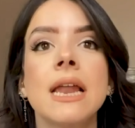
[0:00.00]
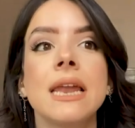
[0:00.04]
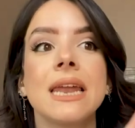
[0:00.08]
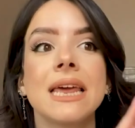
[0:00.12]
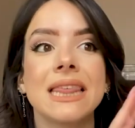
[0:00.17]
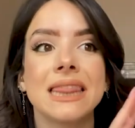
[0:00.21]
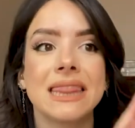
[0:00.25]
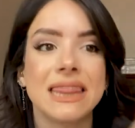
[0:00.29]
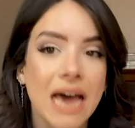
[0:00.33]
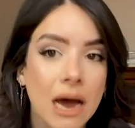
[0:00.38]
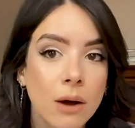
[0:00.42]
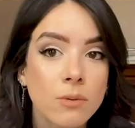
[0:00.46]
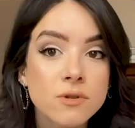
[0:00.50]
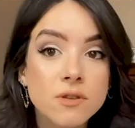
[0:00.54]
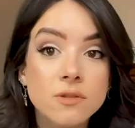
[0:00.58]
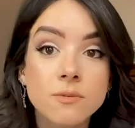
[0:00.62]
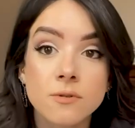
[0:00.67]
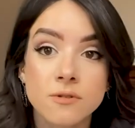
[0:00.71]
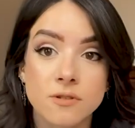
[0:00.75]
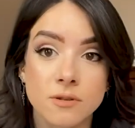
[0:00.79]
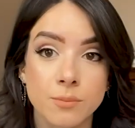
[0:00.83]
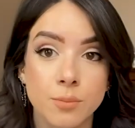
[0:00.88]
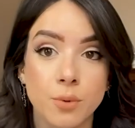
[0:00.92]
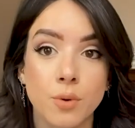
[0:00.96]
Like, that was the
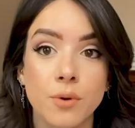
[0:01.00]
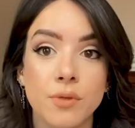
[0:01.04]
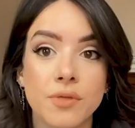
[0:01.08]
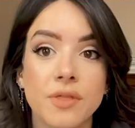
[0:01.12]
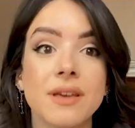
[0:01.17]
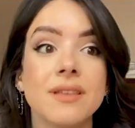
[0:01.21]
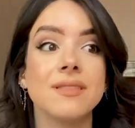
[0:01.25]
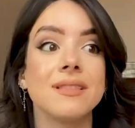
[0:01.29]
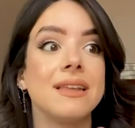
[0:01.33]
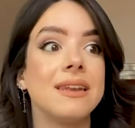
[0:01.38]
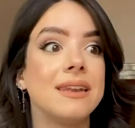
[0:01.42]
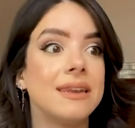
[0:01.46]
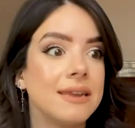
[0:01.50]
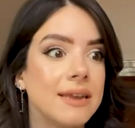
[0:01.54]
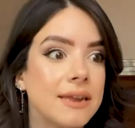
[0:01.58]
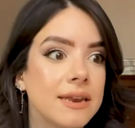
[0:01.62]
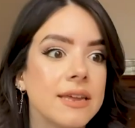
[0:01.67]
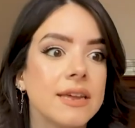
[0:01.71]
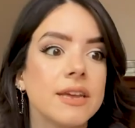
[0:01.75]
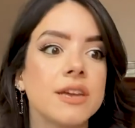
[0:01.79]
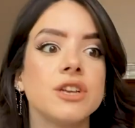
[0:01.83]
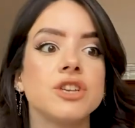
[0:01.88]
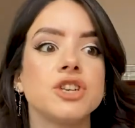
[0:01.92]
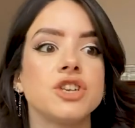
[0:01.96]
most important thing, that
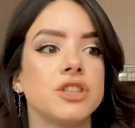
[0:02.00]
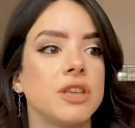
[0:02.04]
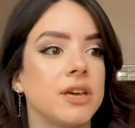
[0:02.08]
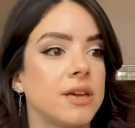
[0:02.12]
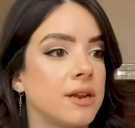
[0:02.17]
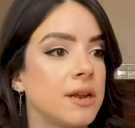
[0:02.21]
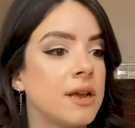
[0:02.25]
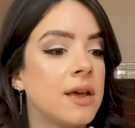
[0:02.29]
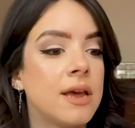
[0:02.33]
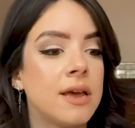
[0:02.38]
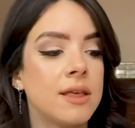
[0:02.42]
lineage, that